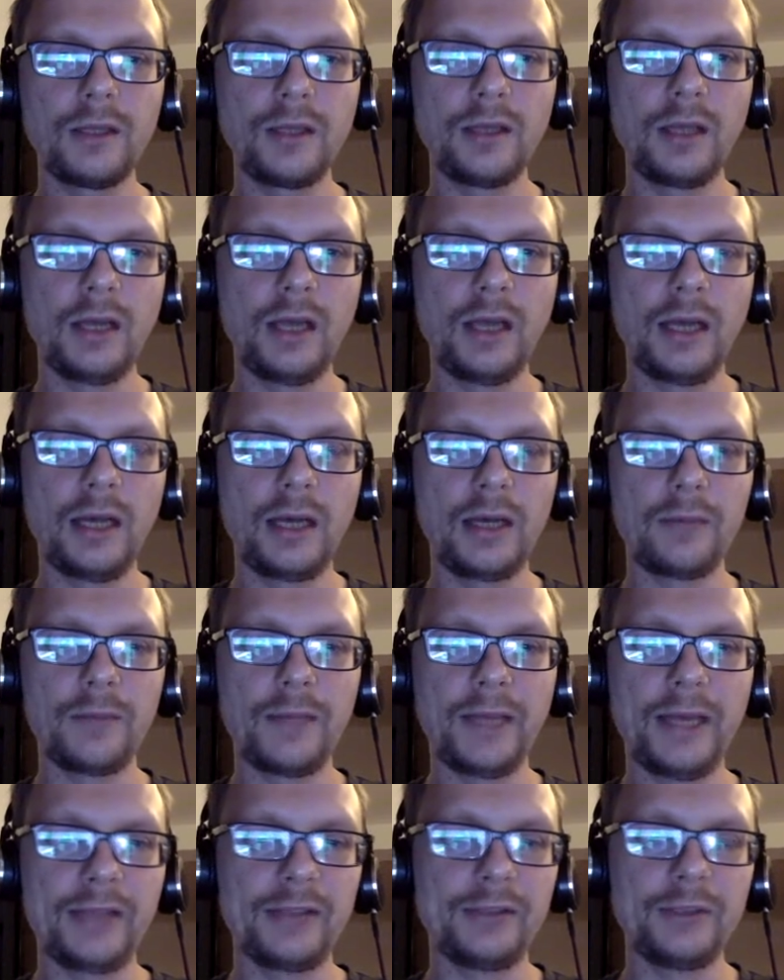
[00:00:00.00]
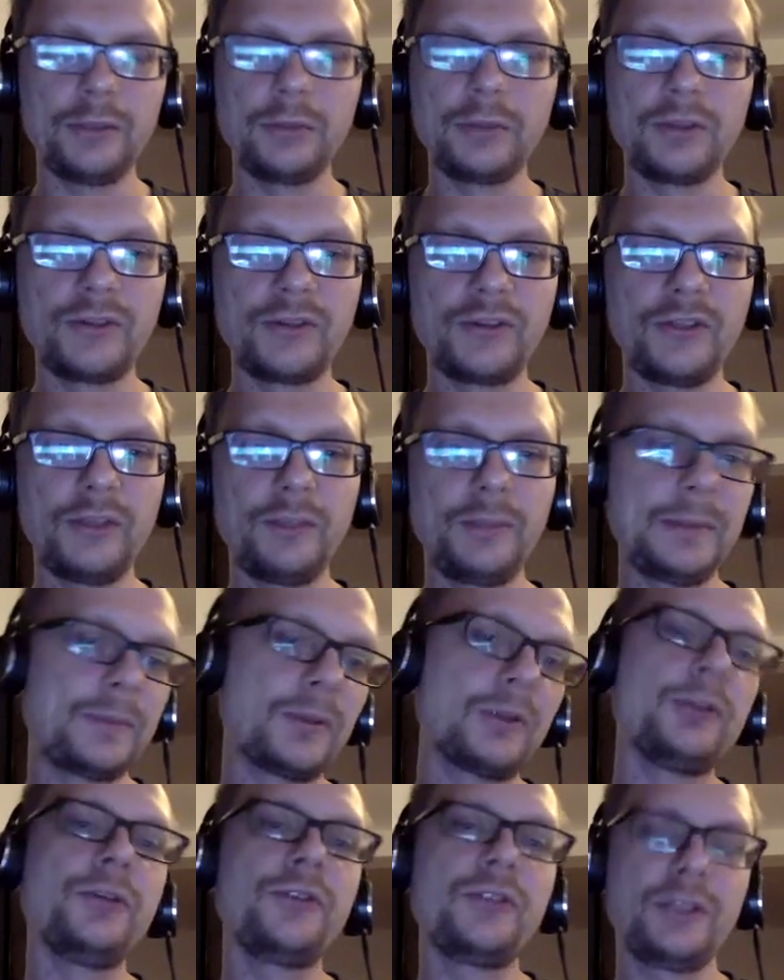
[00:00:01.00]
And you will see
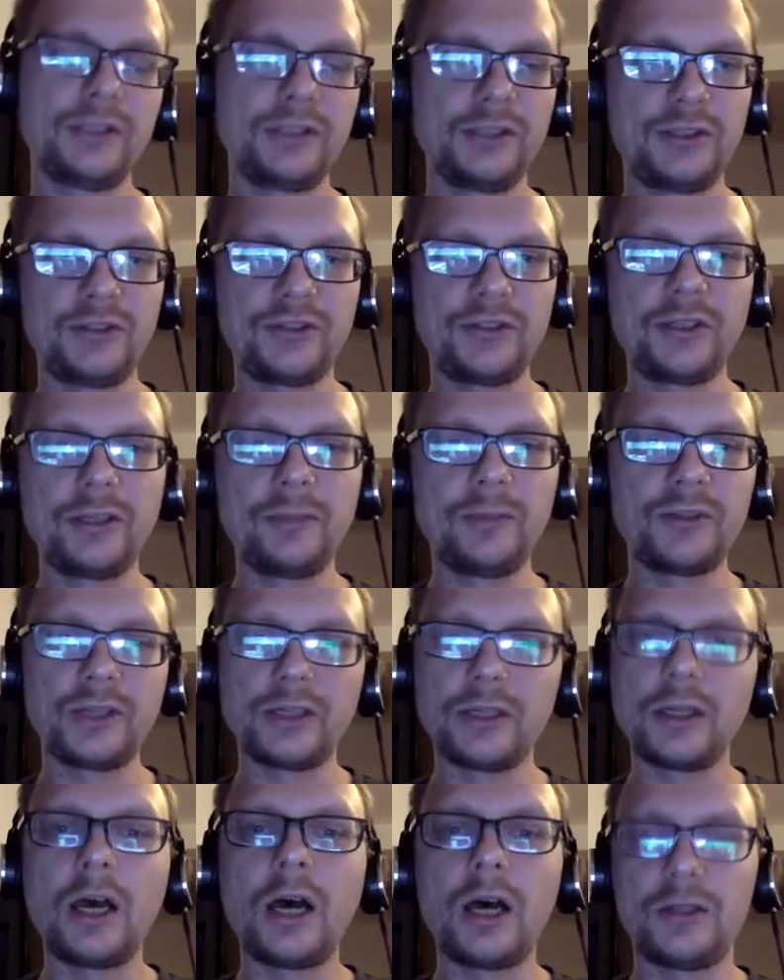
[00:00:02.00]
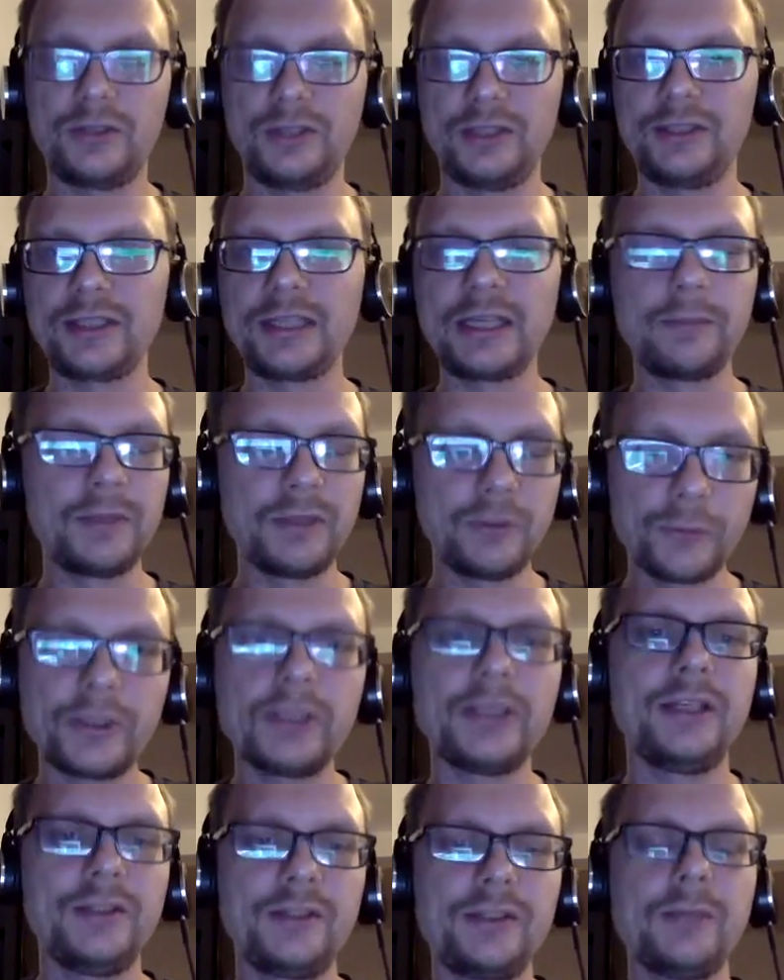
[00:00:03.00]
people using these terms a lot, and they can be
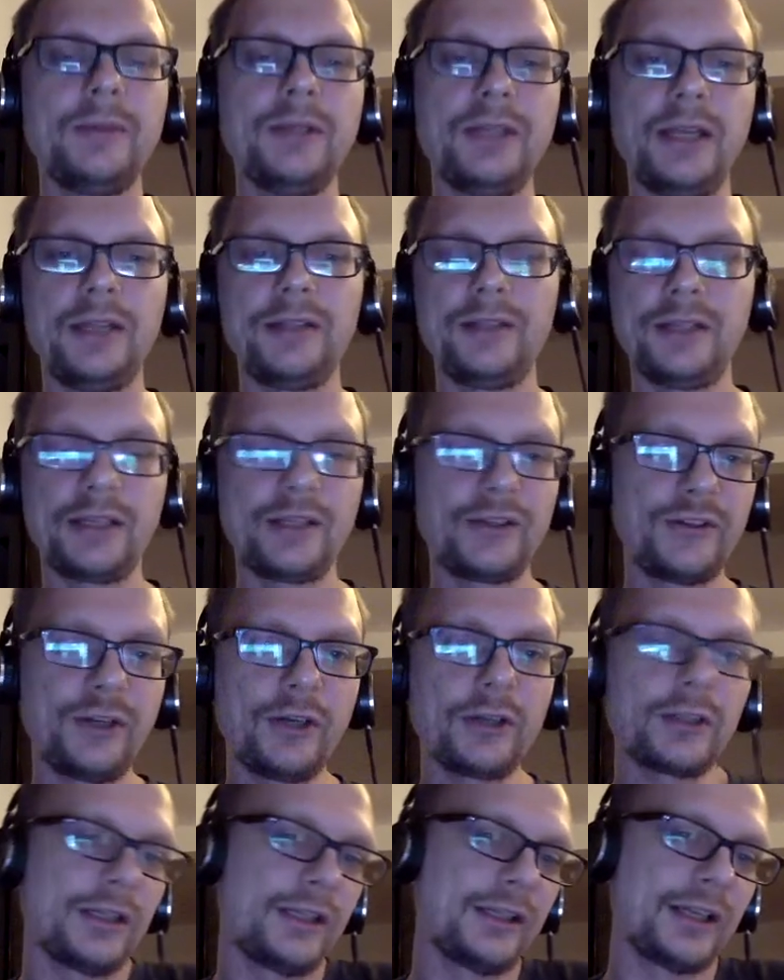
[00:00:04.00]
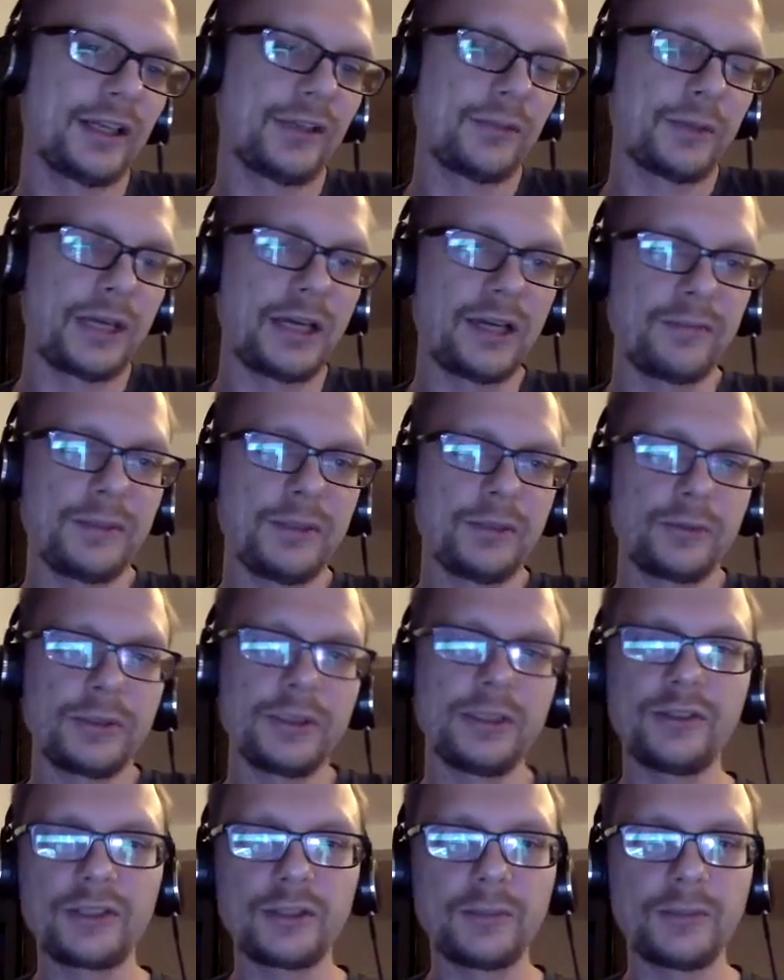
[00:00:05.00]
really intimidating. And certainly, it have been
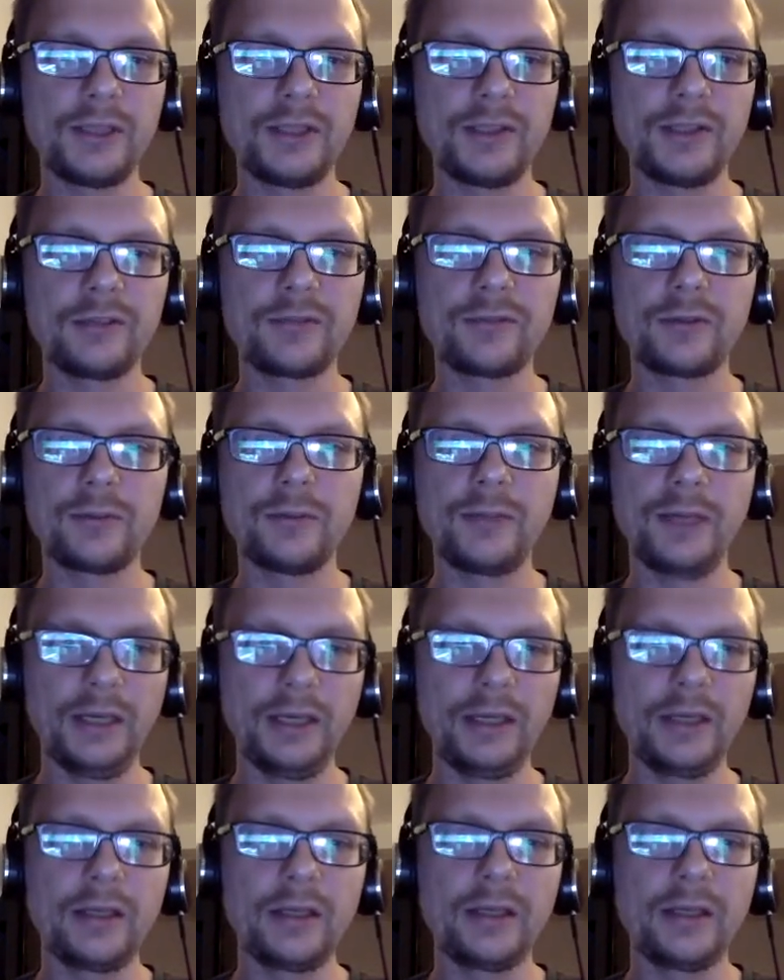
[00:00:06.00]
really intimidating for me.